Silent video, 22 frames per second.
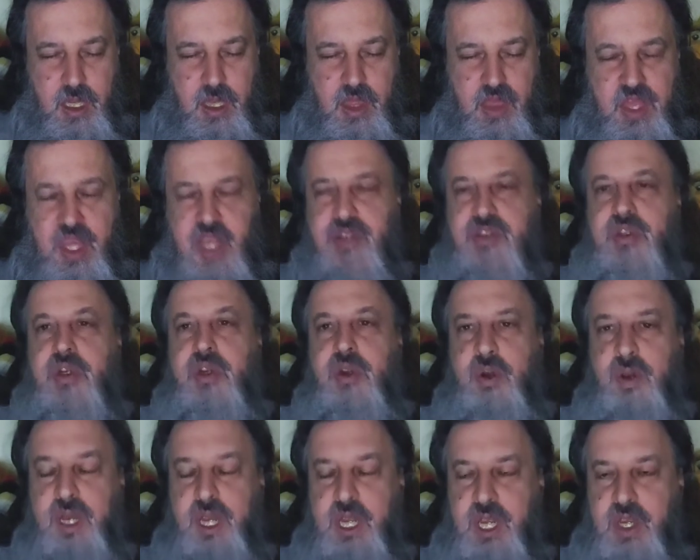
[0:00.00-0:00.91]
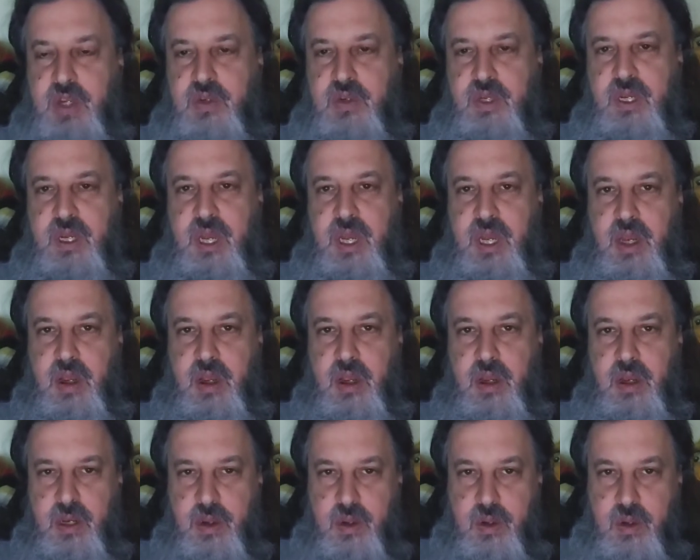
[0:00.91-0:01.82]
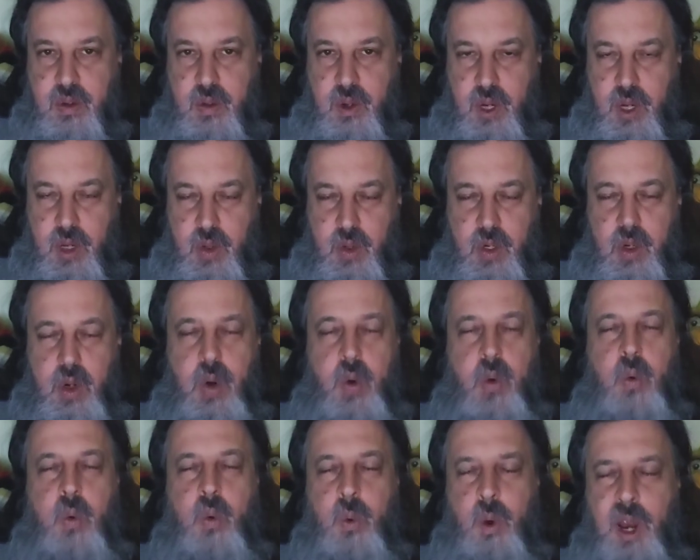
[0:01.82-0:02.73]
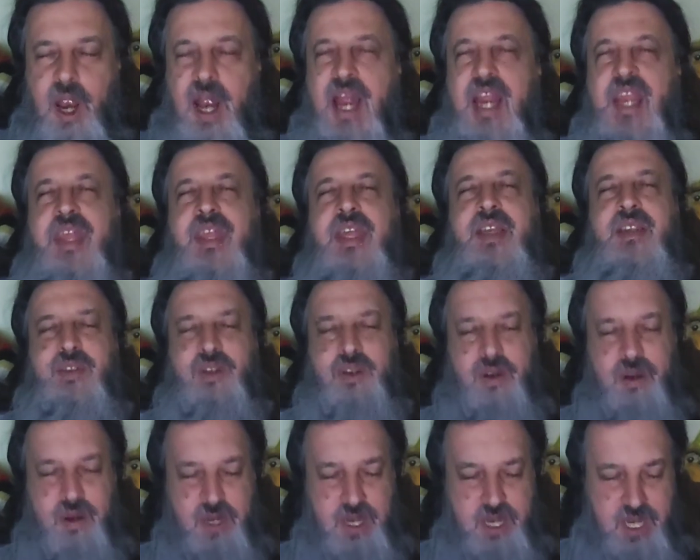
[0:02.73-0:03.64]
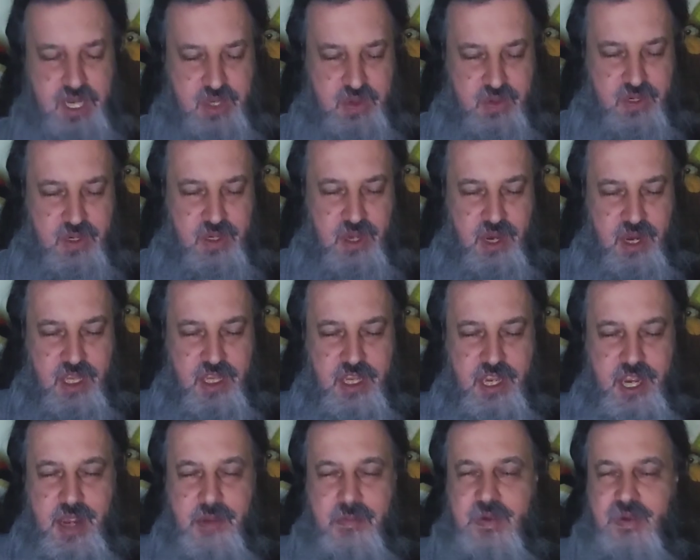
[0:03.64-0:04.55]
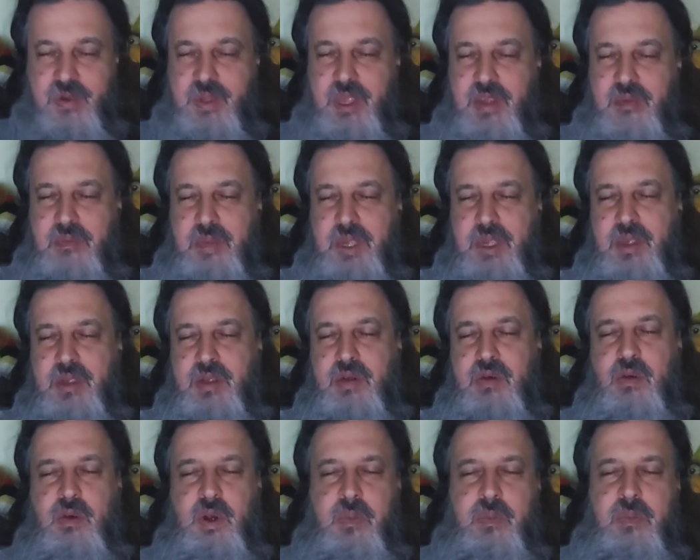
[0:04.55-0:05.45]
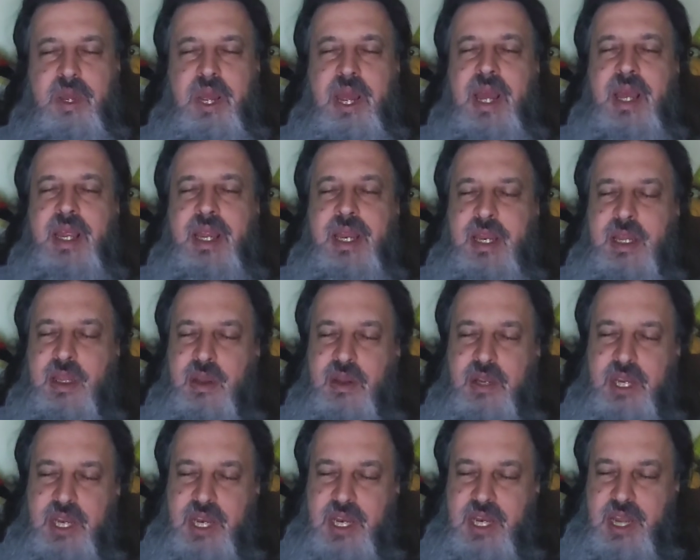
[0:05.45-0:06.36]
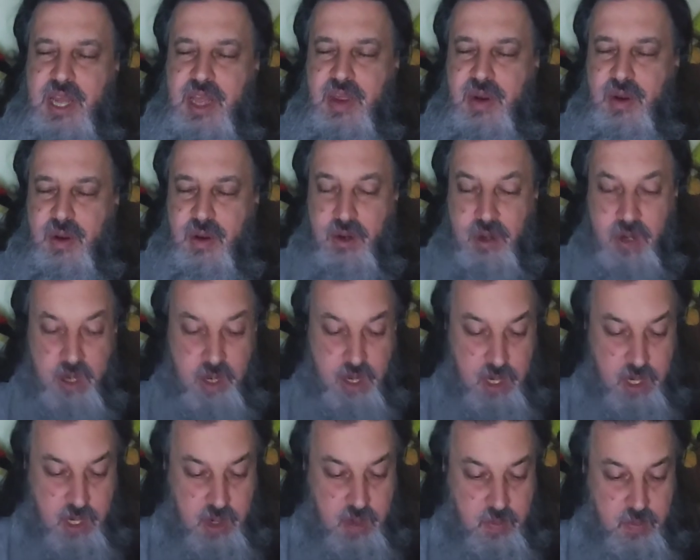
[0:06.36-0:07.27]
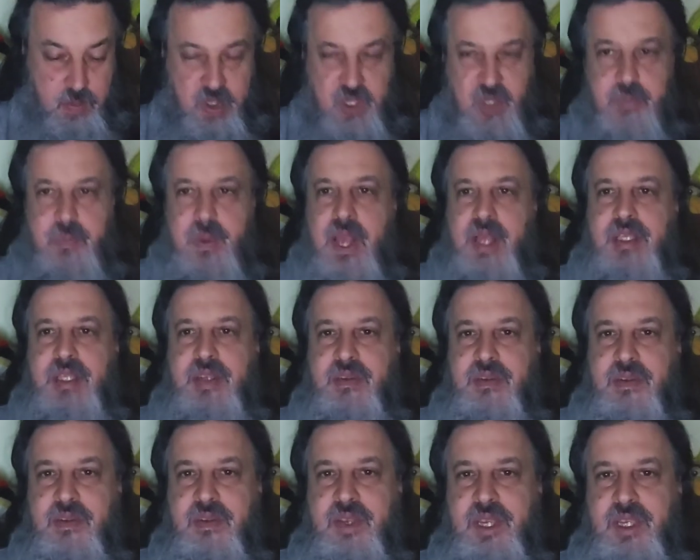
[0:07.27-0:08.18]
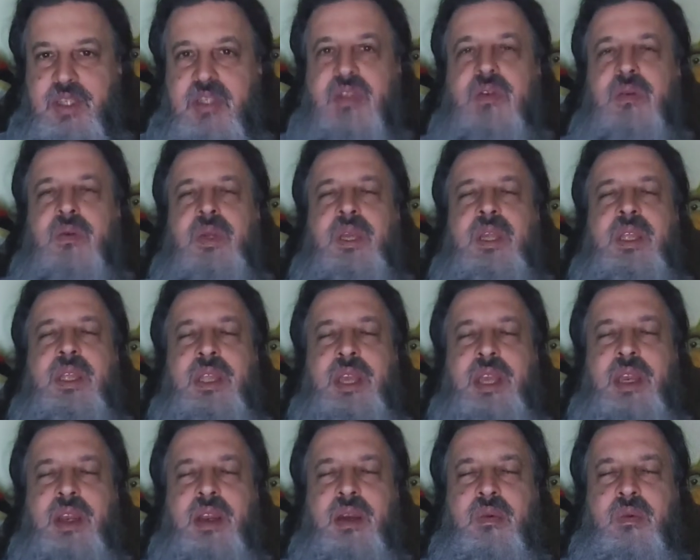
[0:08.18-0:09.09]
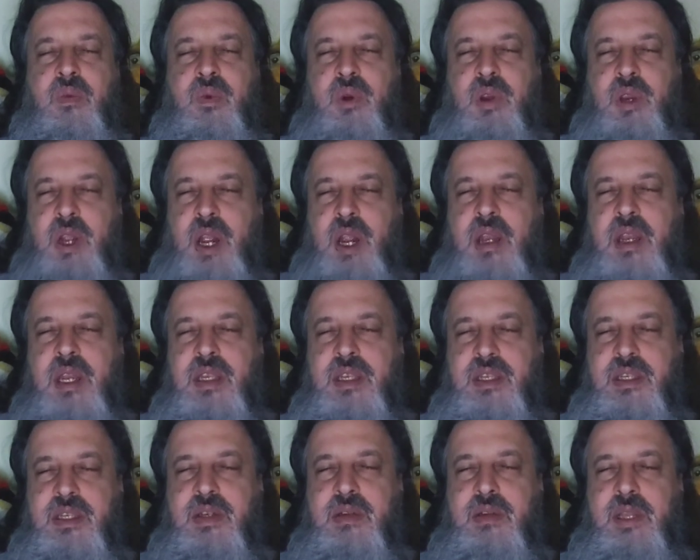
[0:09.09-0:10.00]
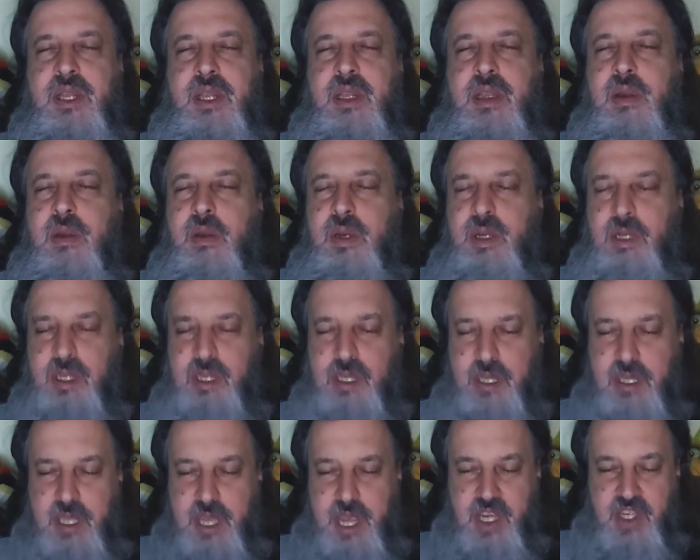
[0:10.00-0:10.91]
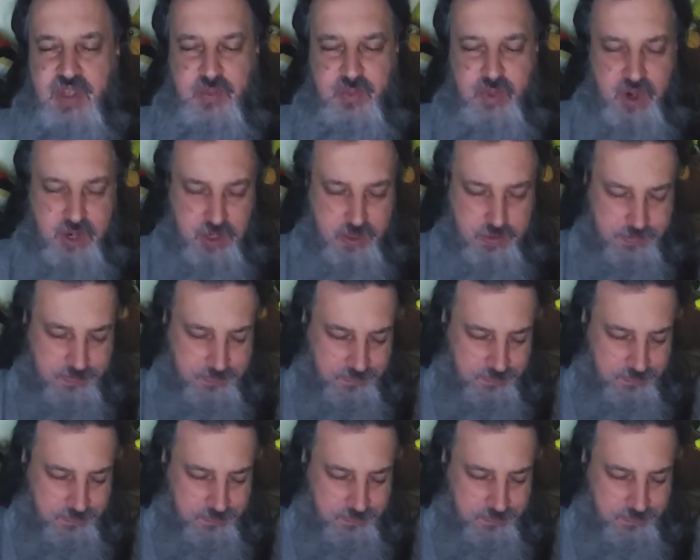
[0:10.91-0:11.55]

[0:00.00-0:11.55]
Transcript: things occur in history, and you want to know why things occur in history. And a lot of times it doesn't mean it's going back and looking at other perspectives of history that were not necessarily included in the textbook.